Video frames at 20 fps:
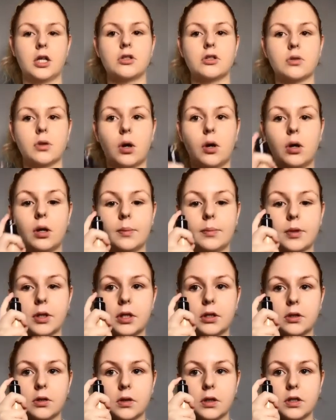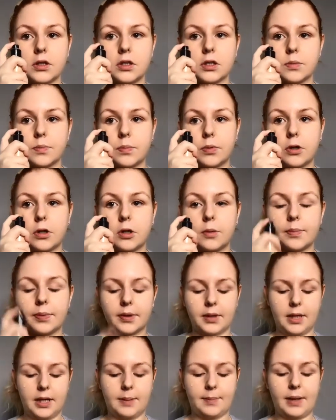So all I'm going to do is just pop,
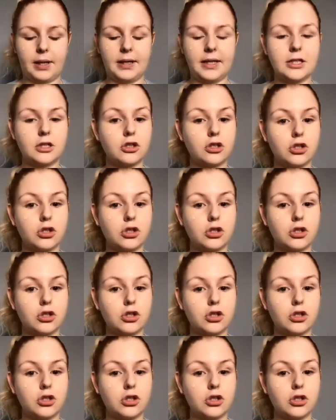I like